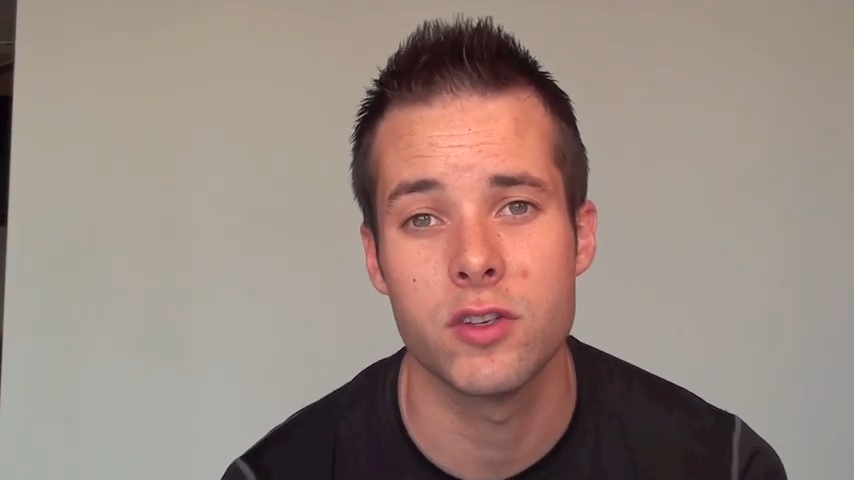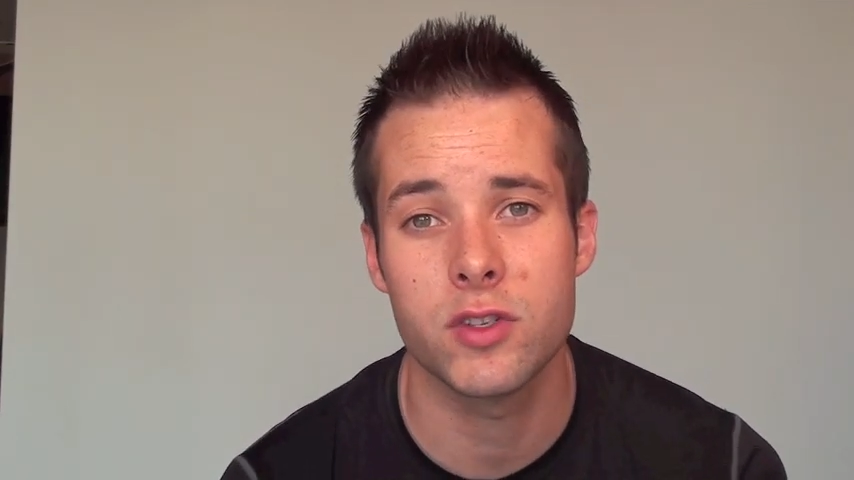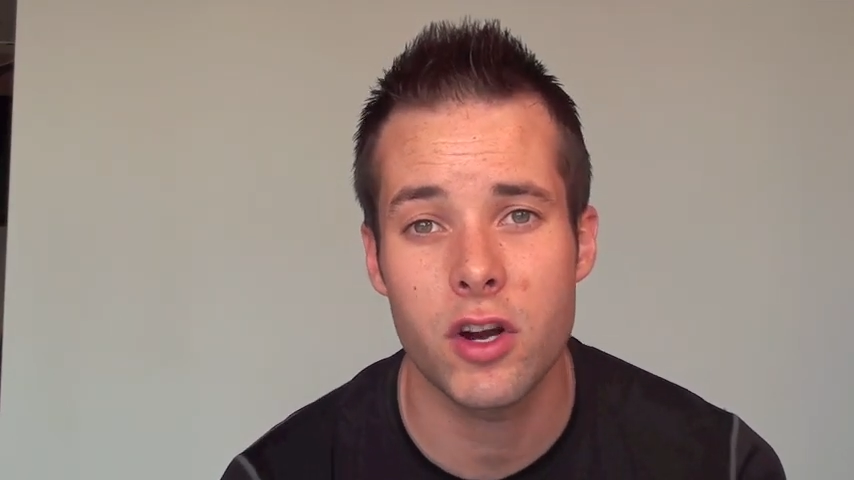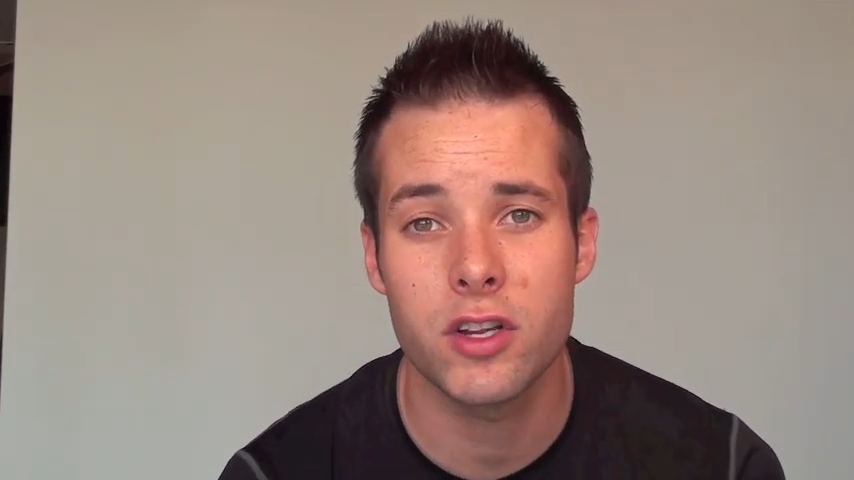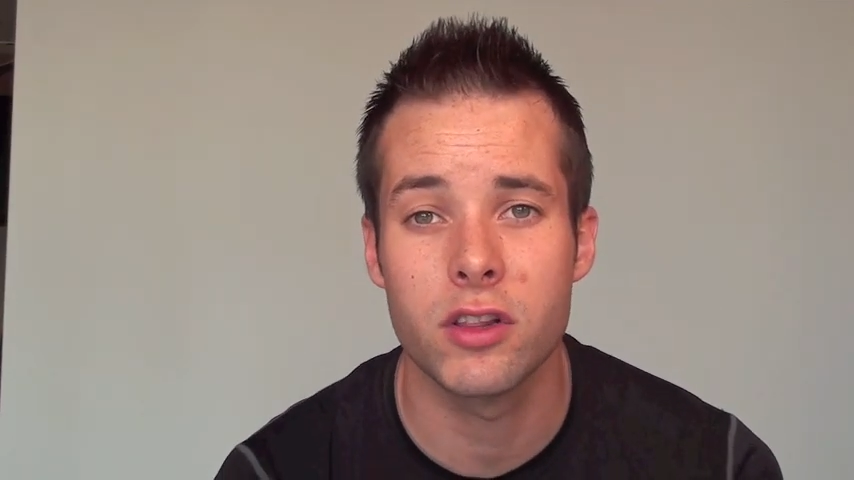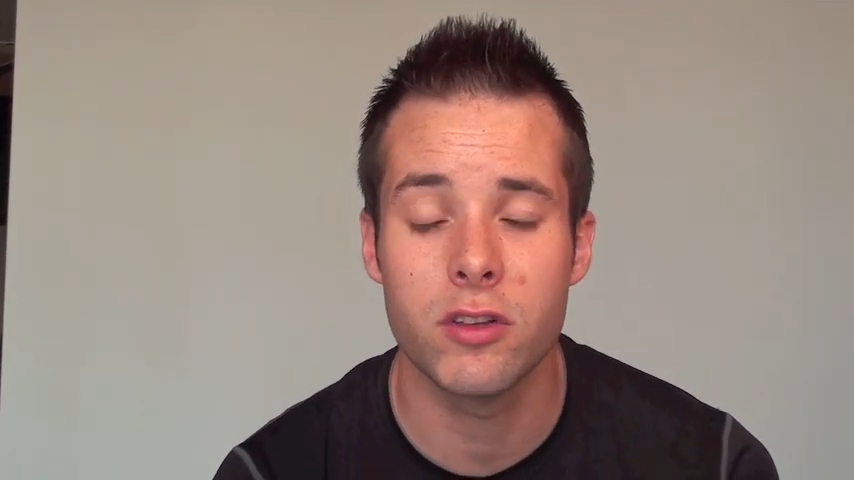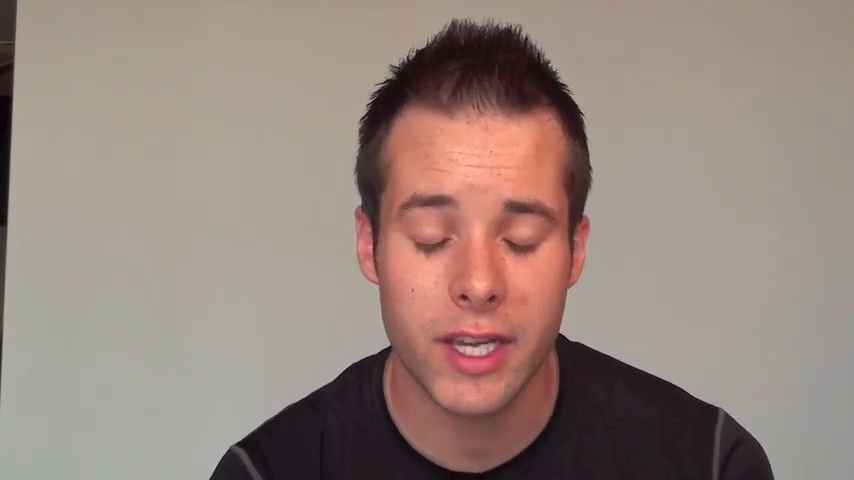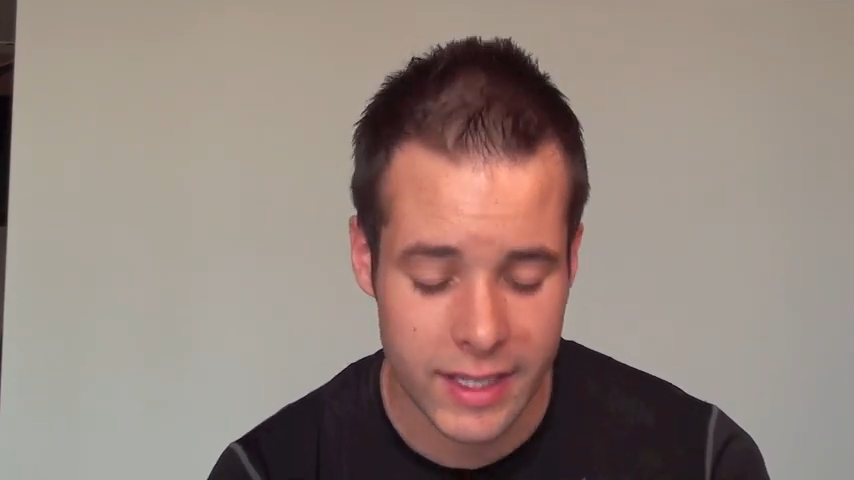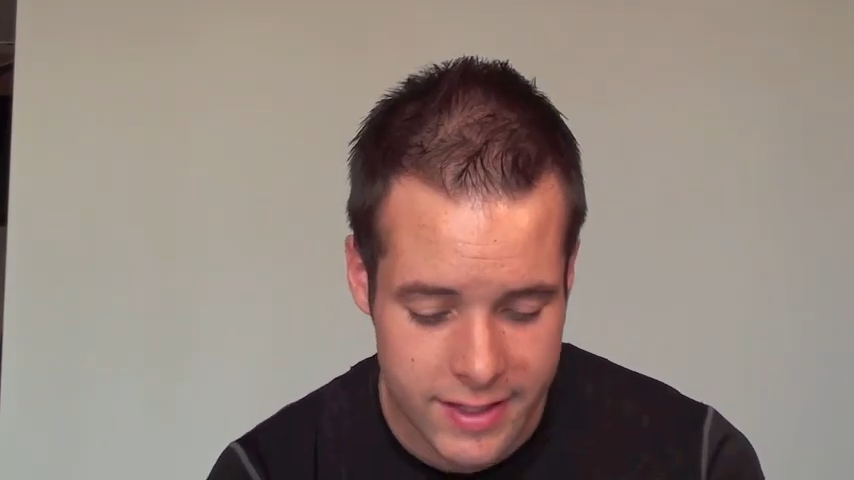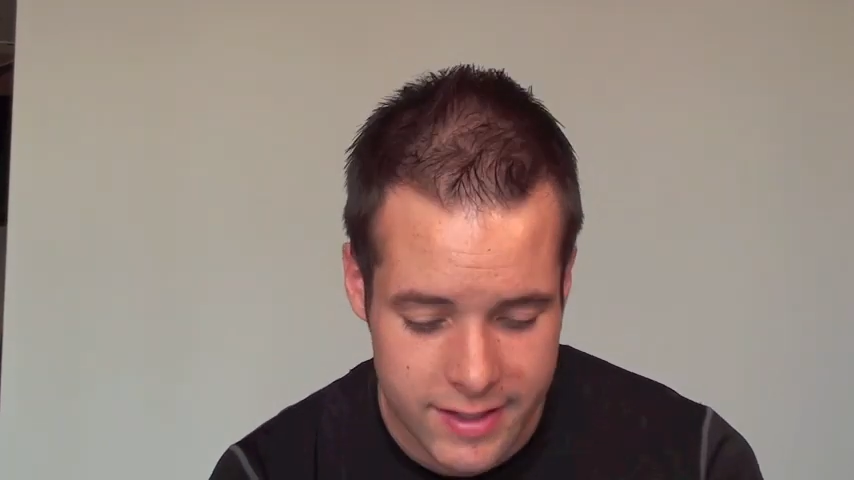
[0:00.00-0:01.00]
you start to
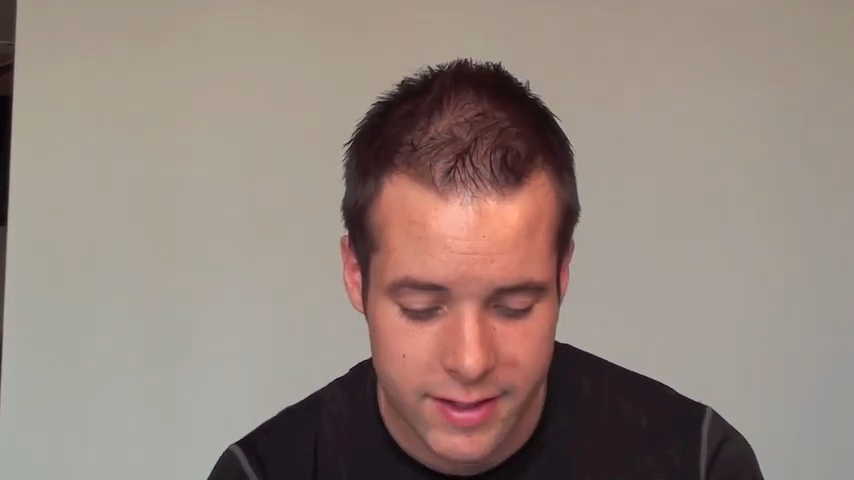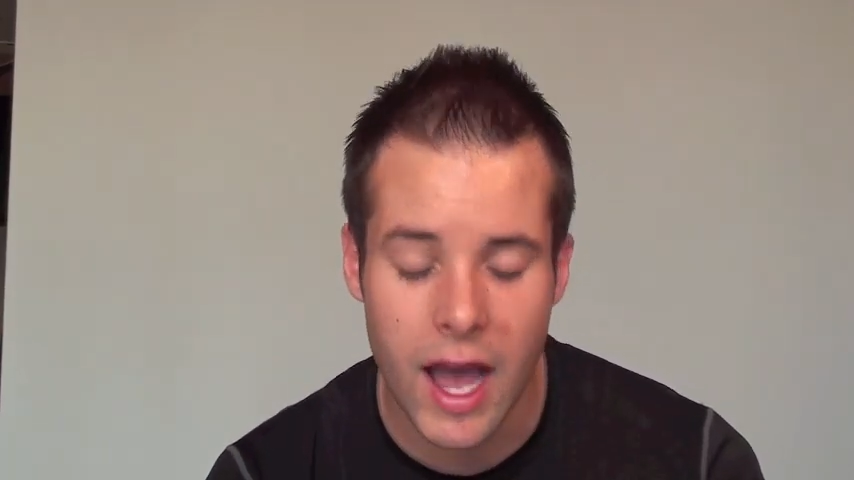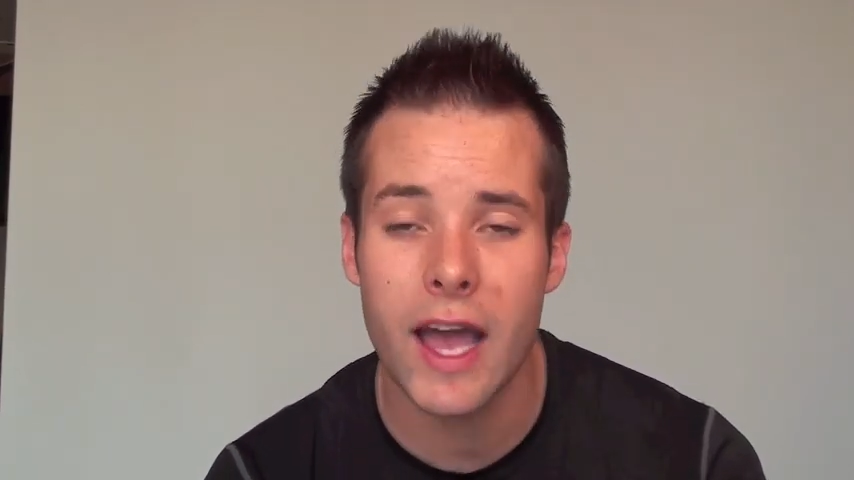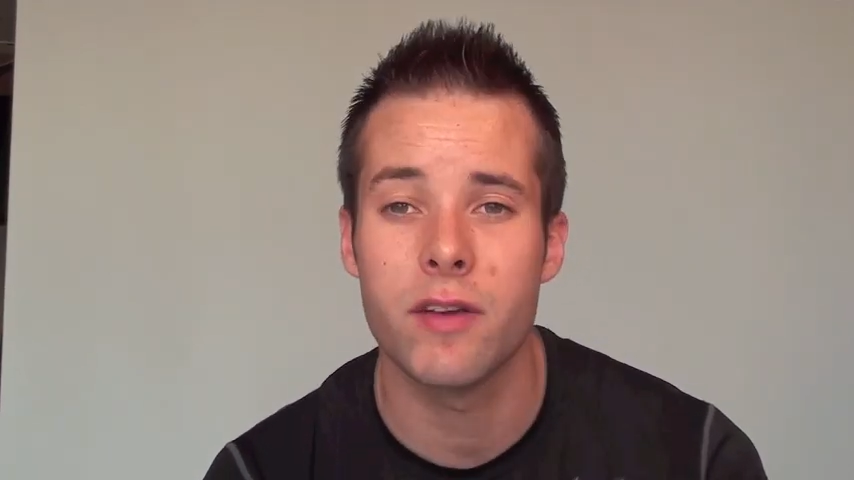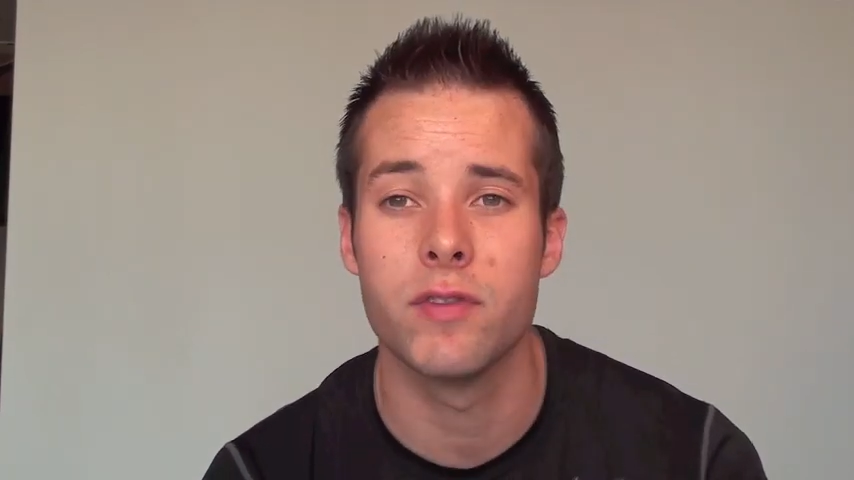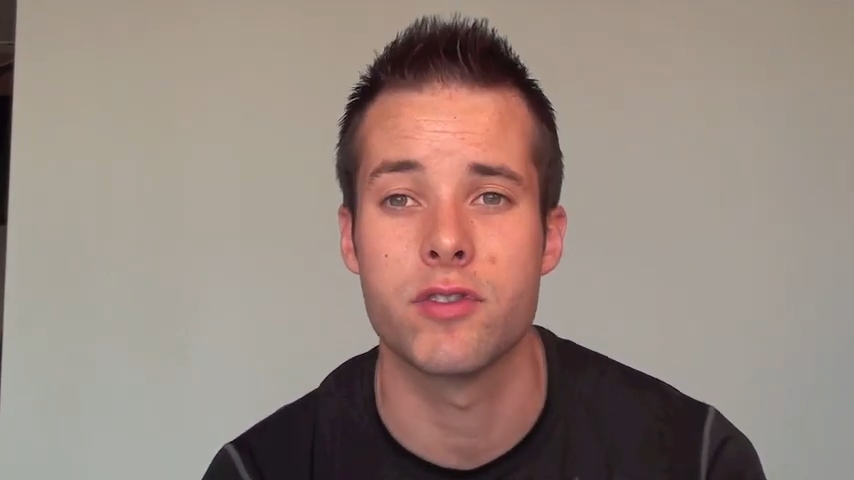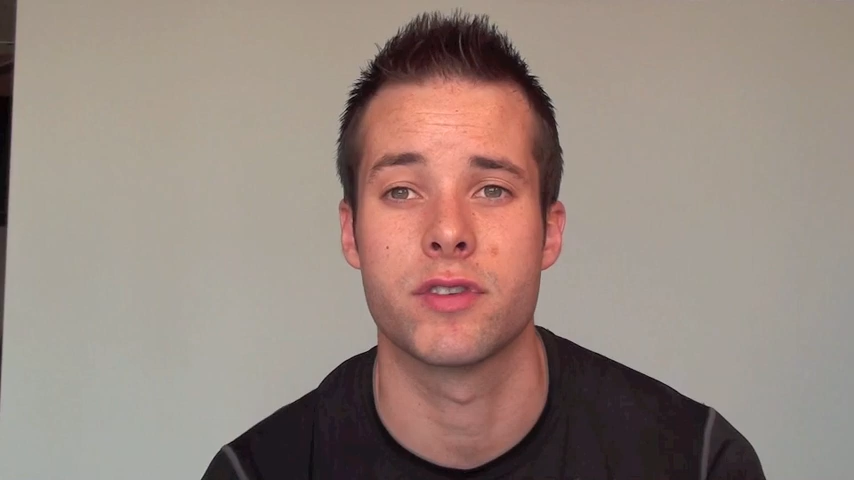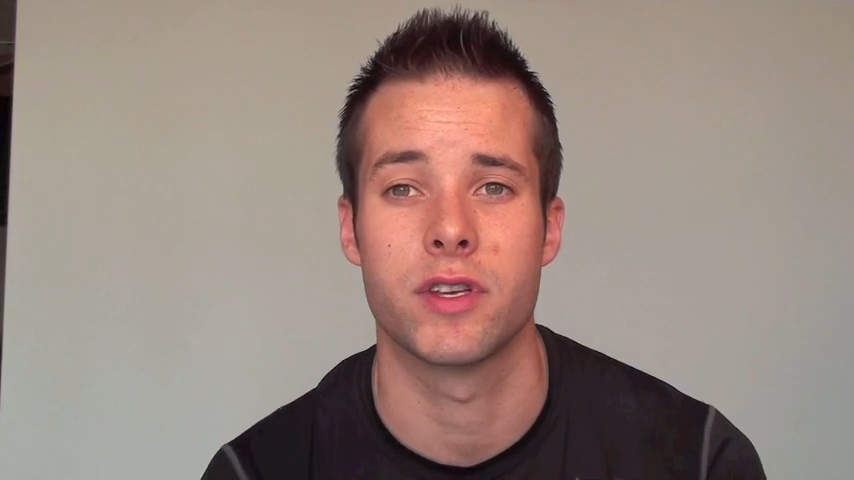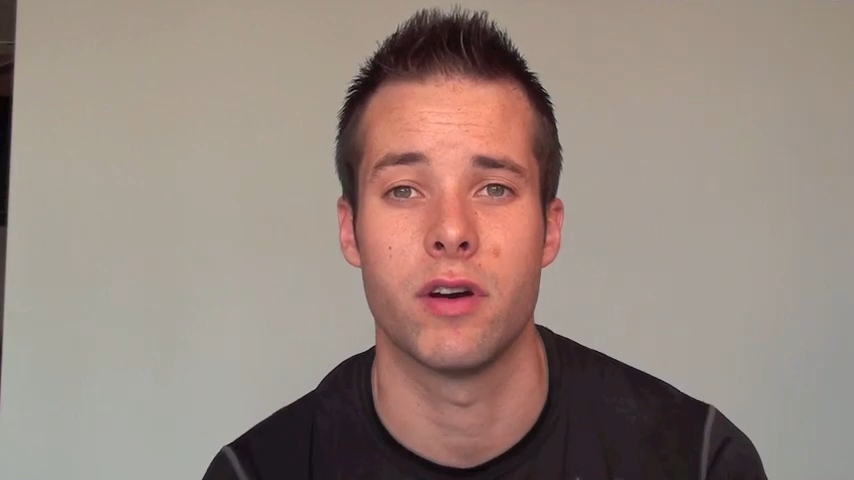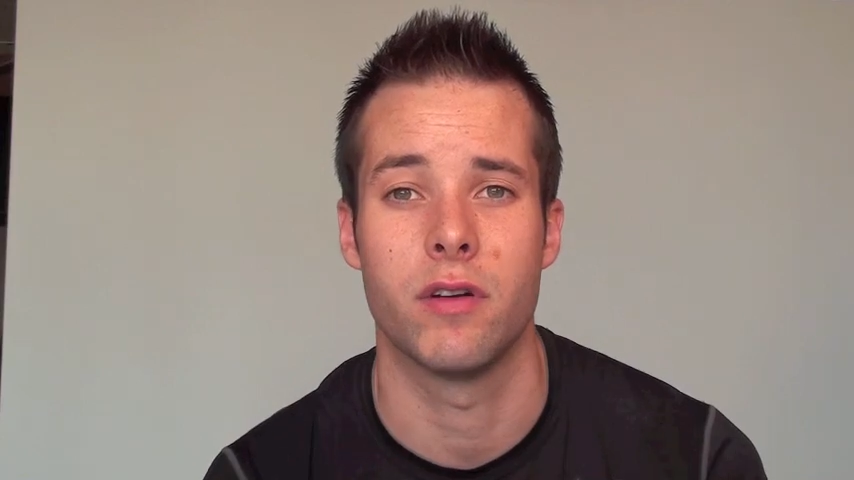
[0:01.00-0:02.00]
look inside of
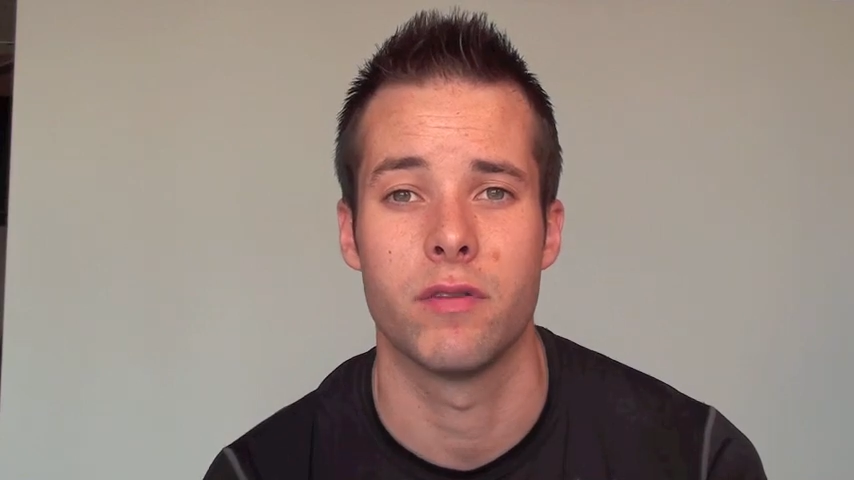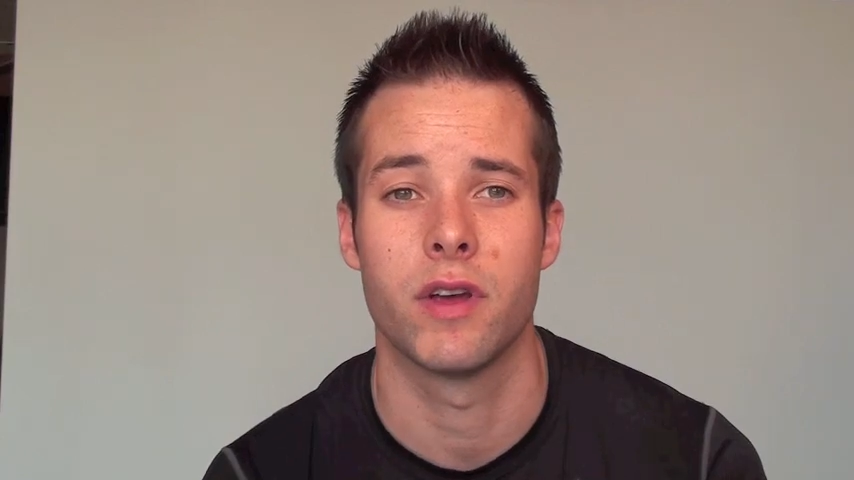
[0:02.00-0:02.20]
yourself.